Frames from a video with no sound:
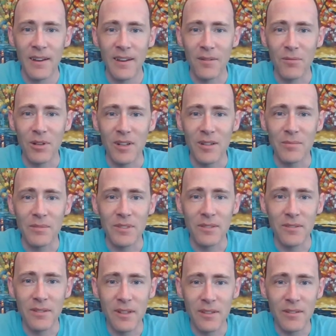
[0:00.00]
Hi, and welcome
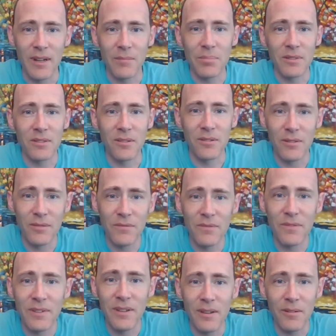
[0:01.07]
to another episode
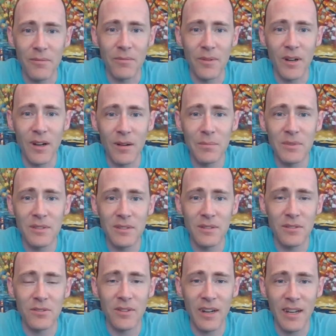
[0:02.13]
of
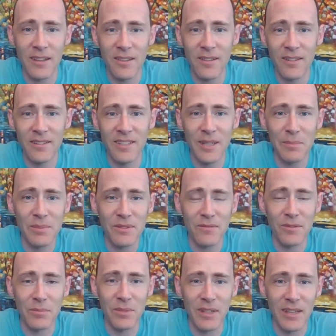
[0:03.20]
Rob's Triathlon Tips
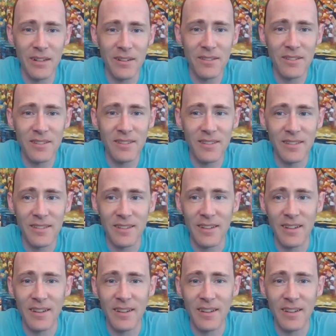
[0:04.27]
for Beginners.